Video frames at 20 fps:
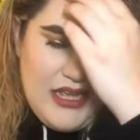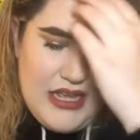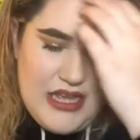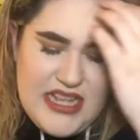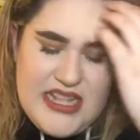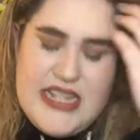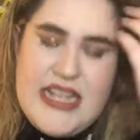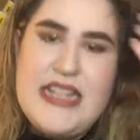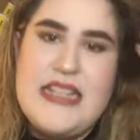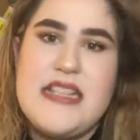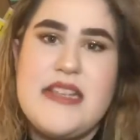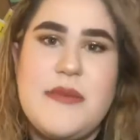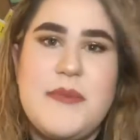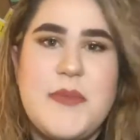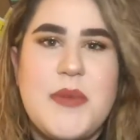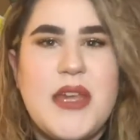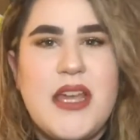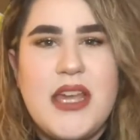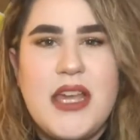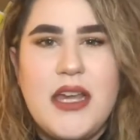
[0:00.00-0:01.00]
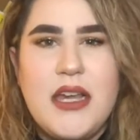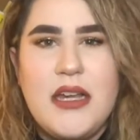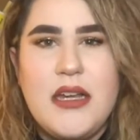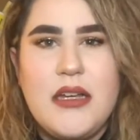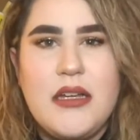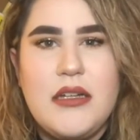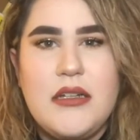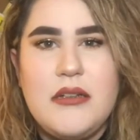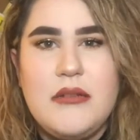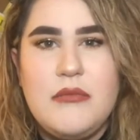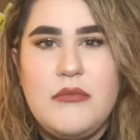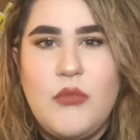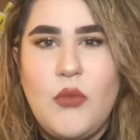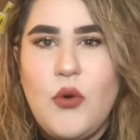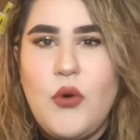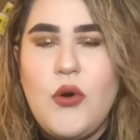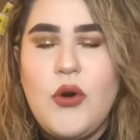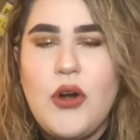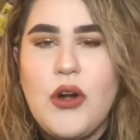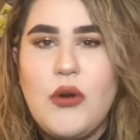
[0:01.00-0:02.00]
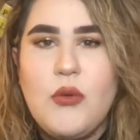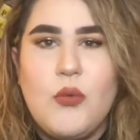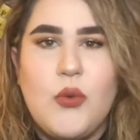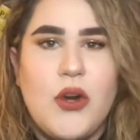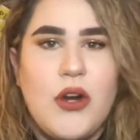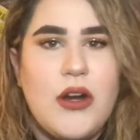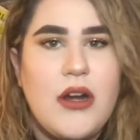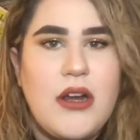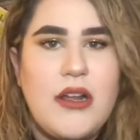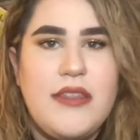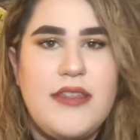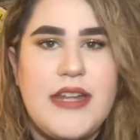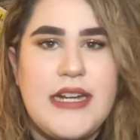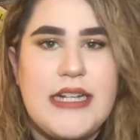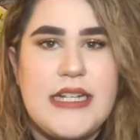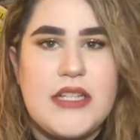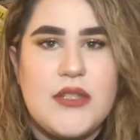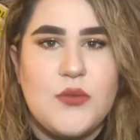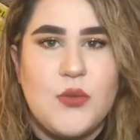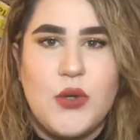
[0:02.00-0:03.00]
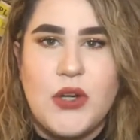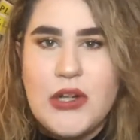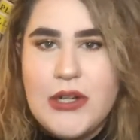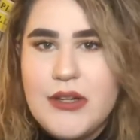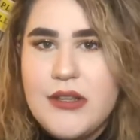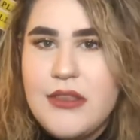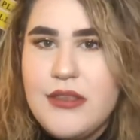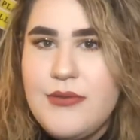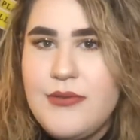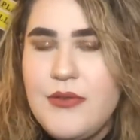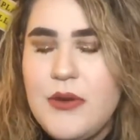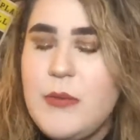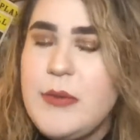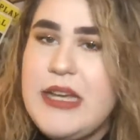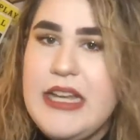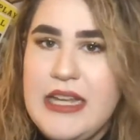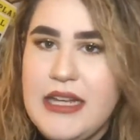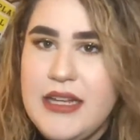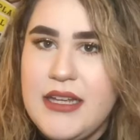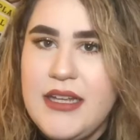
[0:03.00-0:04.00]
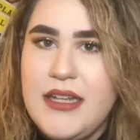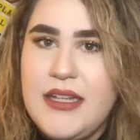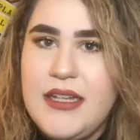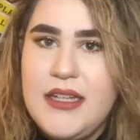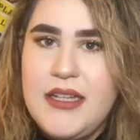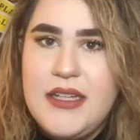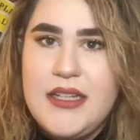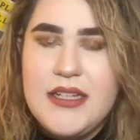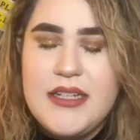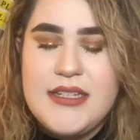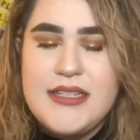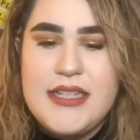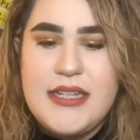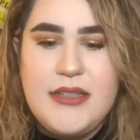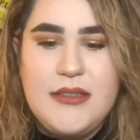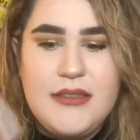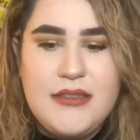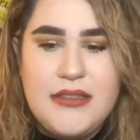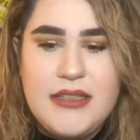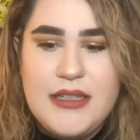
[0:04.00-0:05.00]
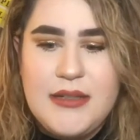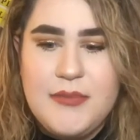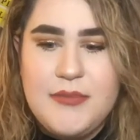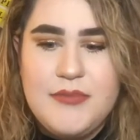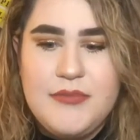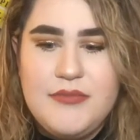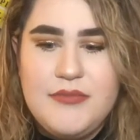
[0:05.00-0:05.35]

it ends up being more work than it's worth for me, because I'll like,